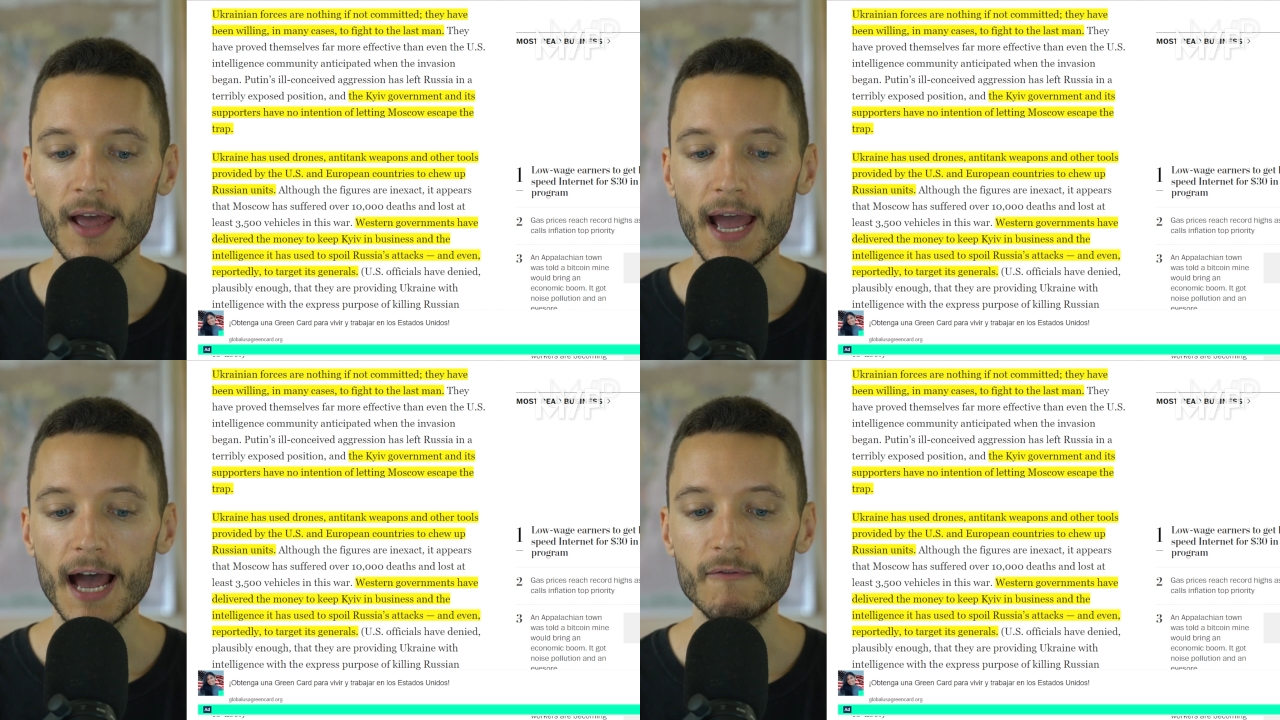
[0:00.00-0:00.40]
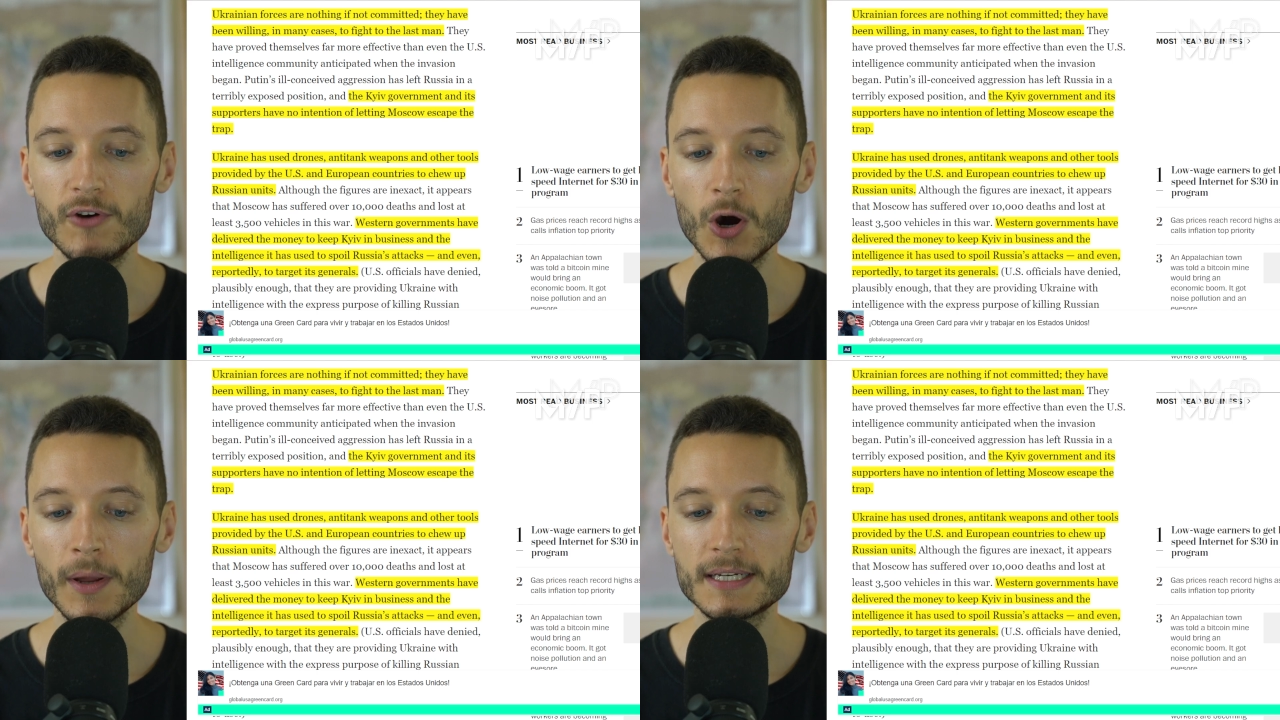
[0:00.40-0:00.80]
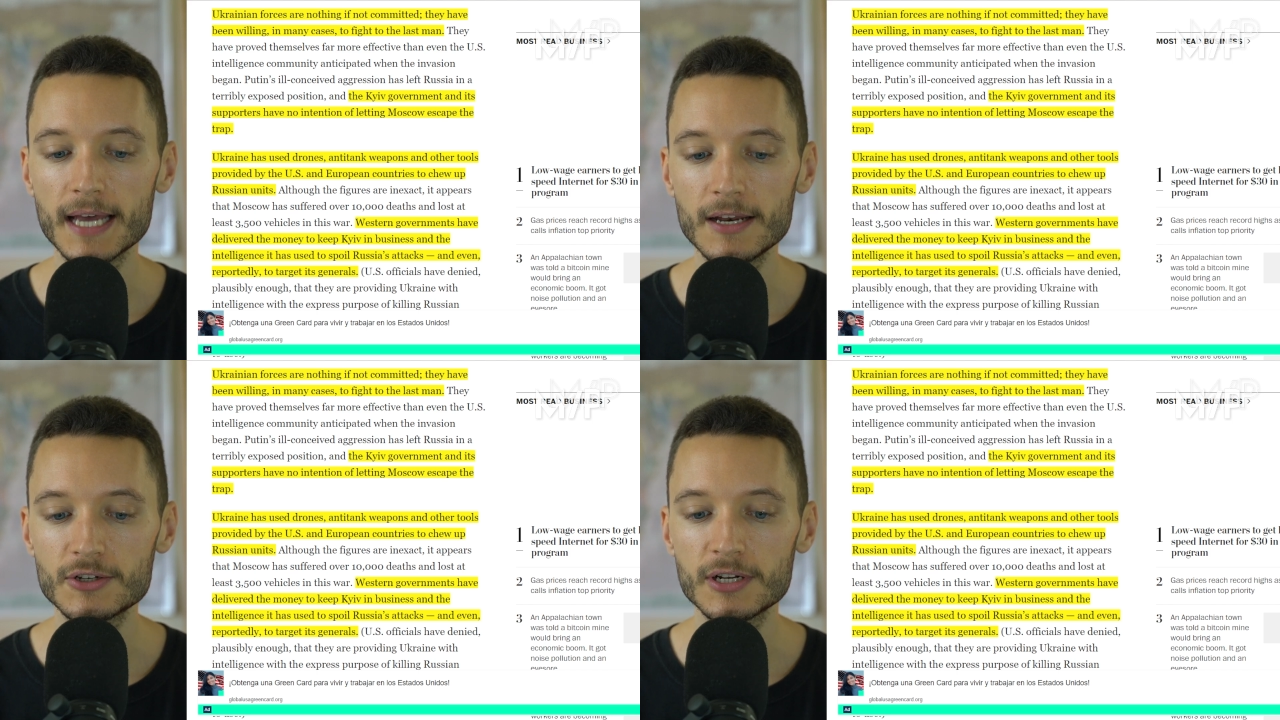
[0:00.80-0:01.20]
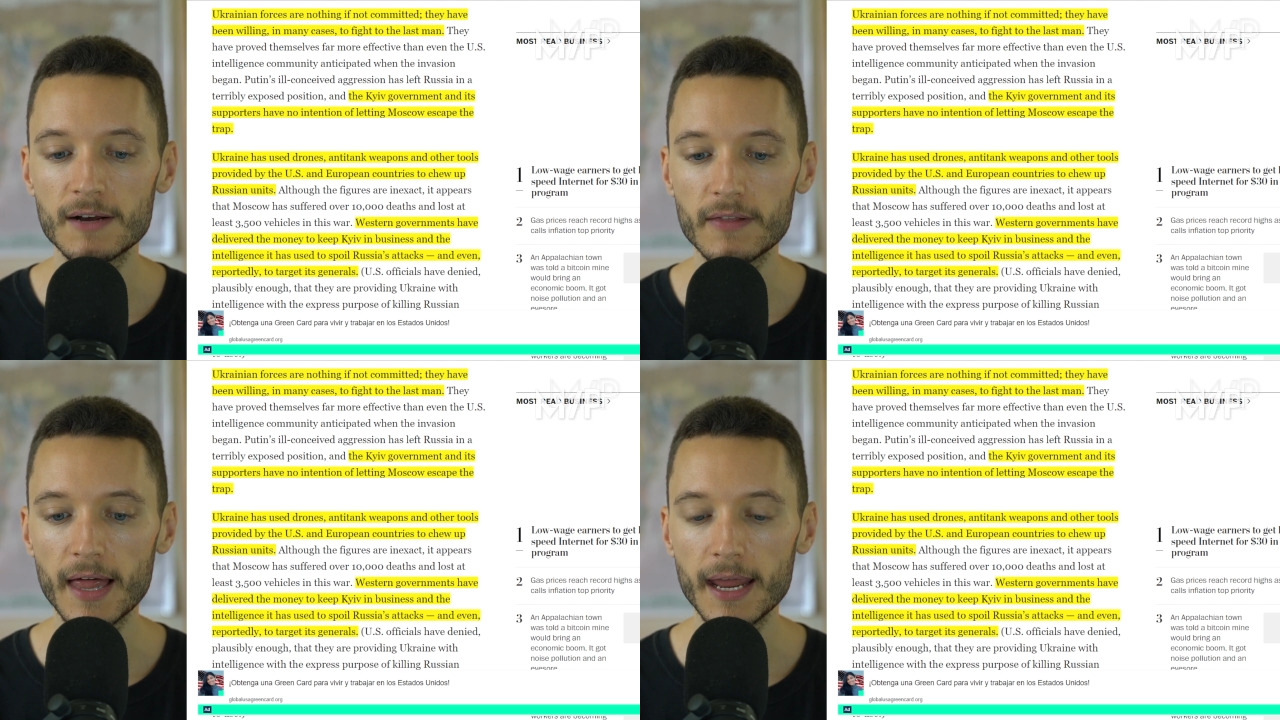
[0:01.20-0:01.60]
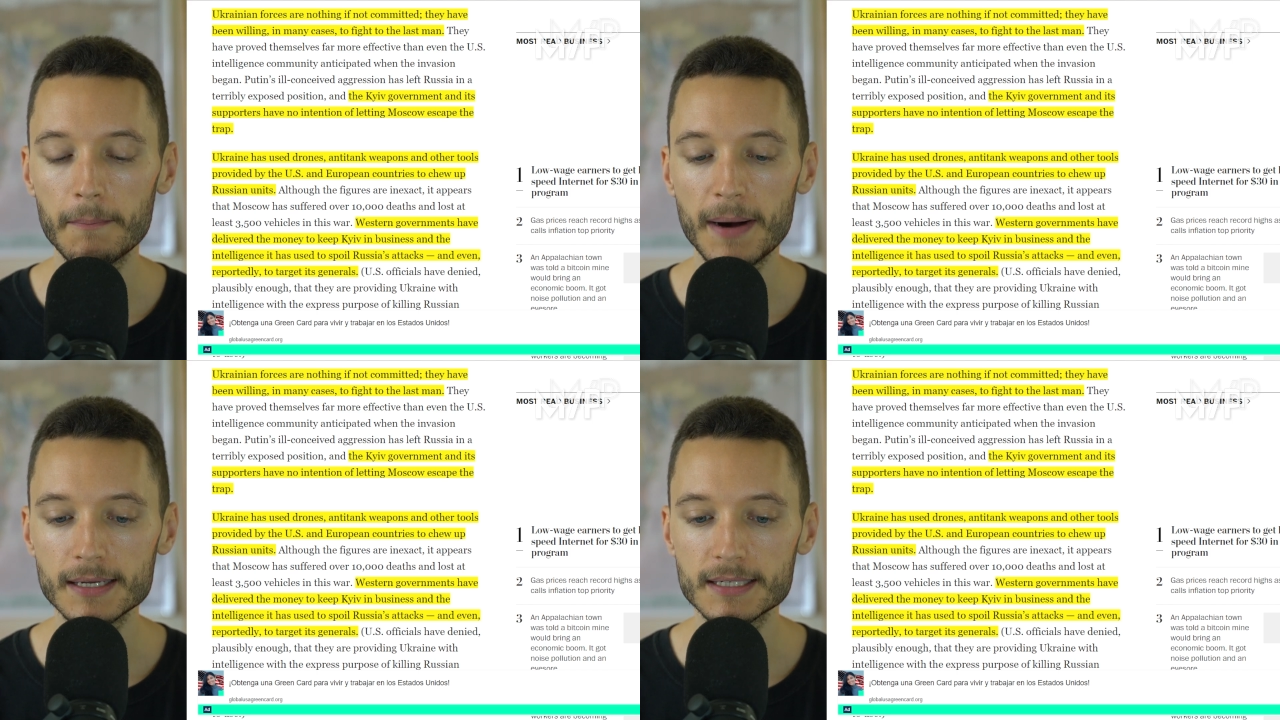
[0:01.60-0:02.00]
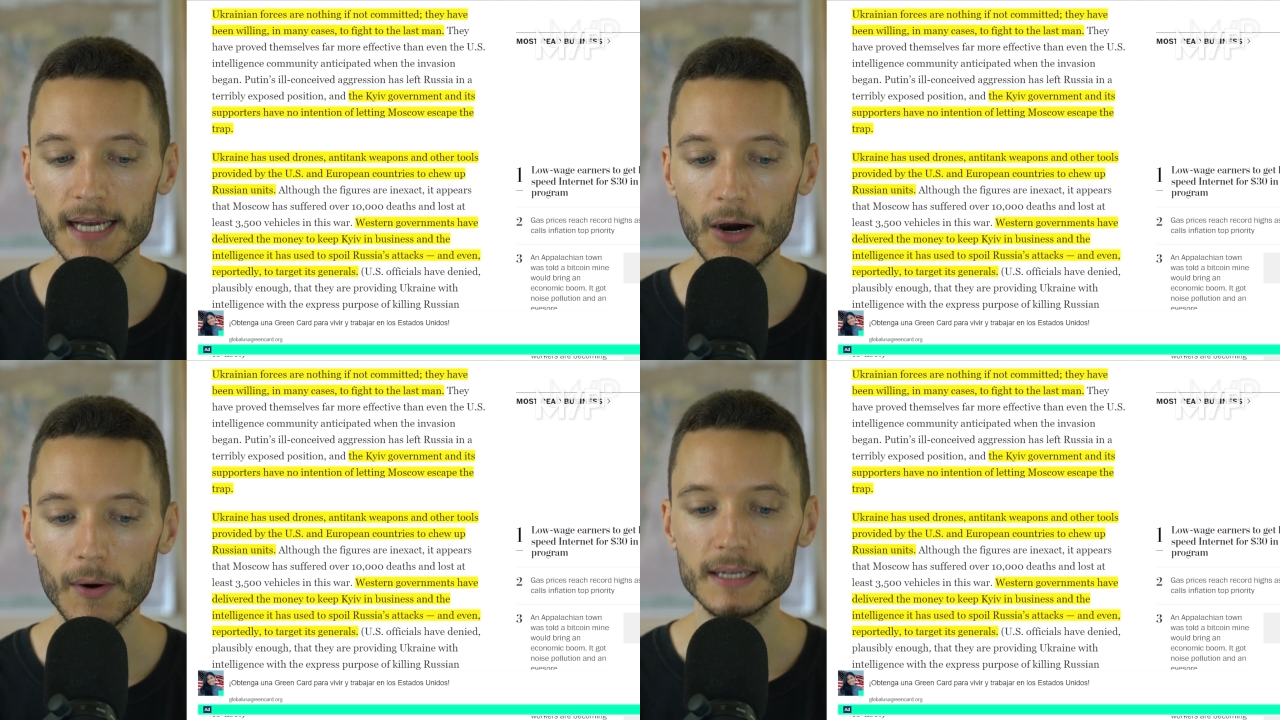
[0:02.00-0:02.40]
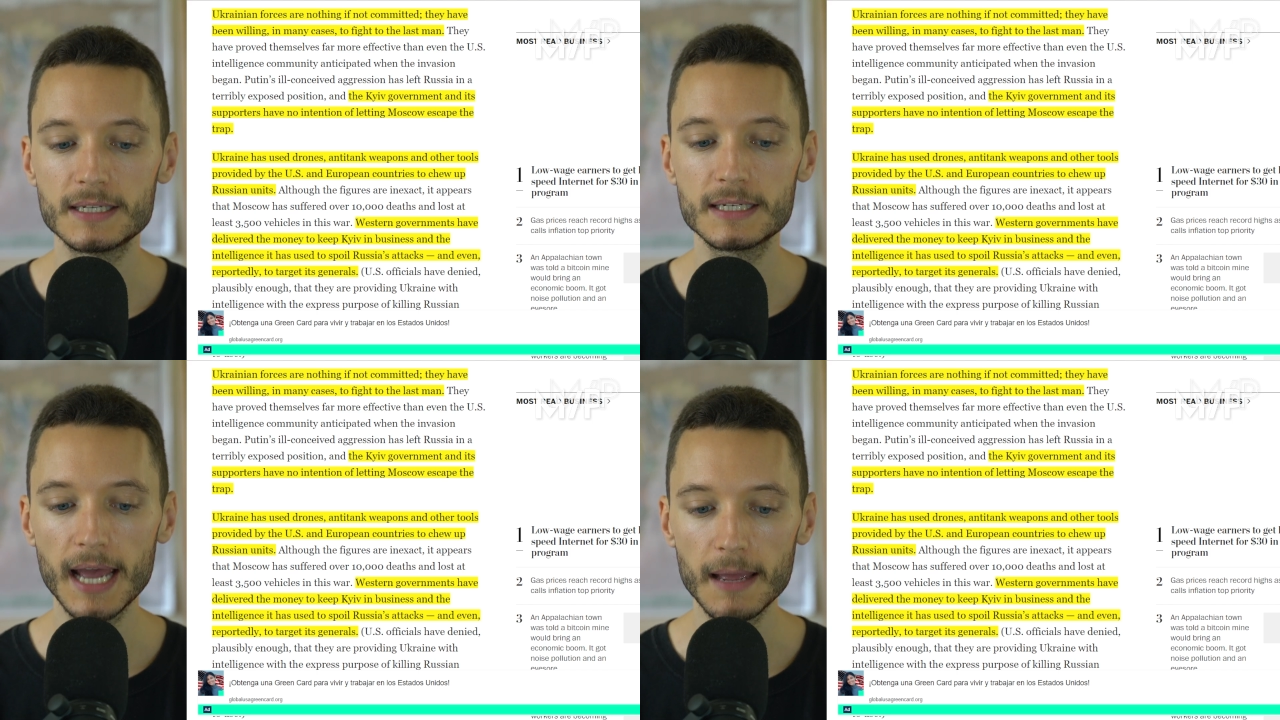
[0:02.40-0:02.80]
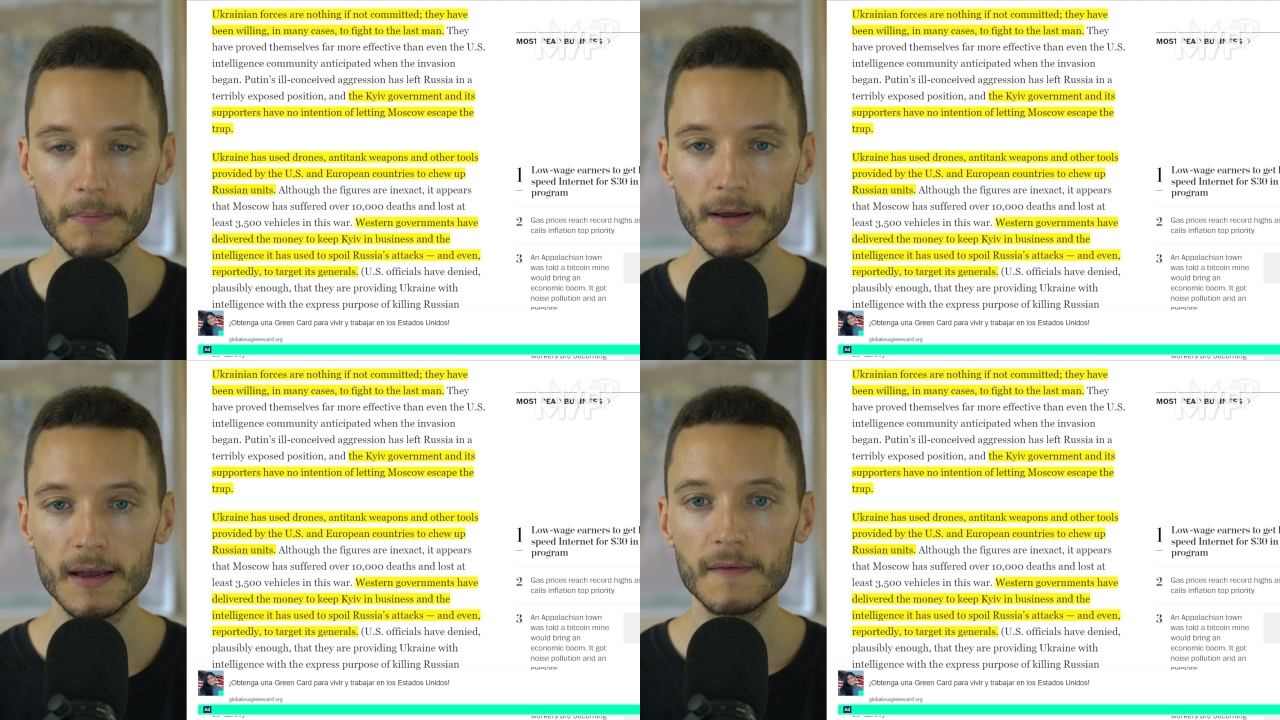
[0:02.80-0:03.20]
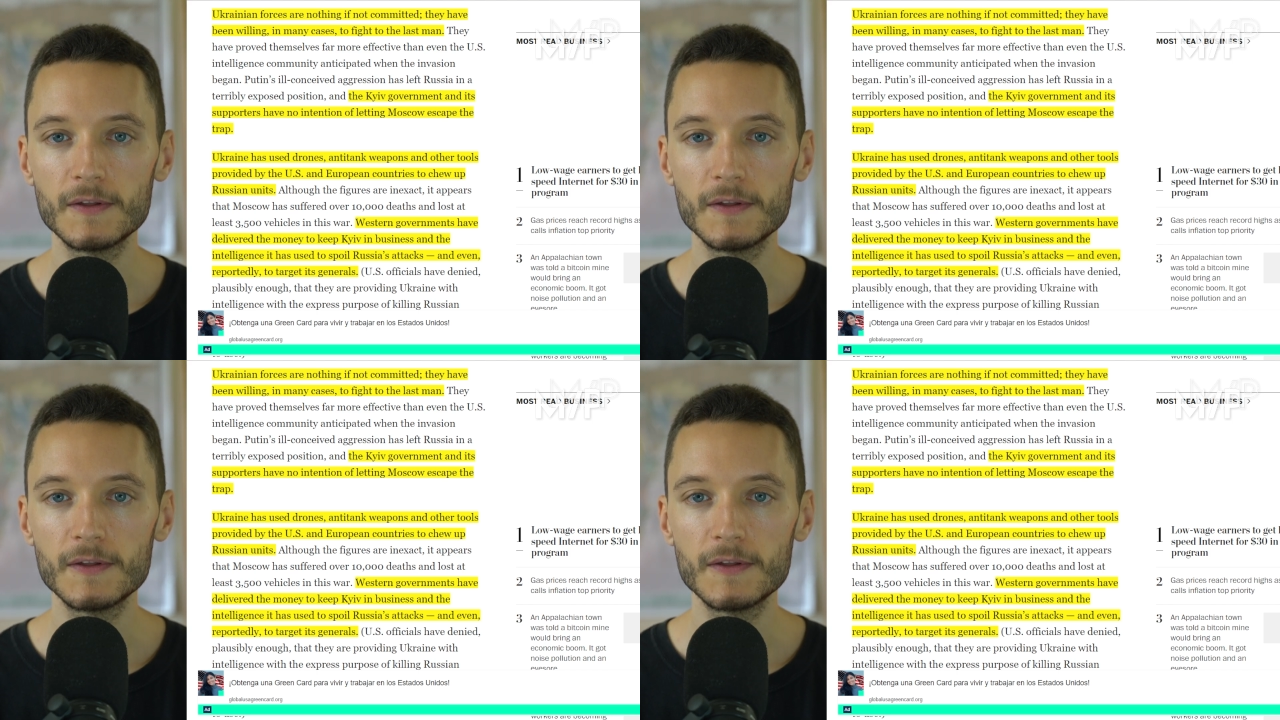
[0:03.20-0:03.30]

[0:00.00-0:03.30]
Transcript: have no intention of letting Moscow escape the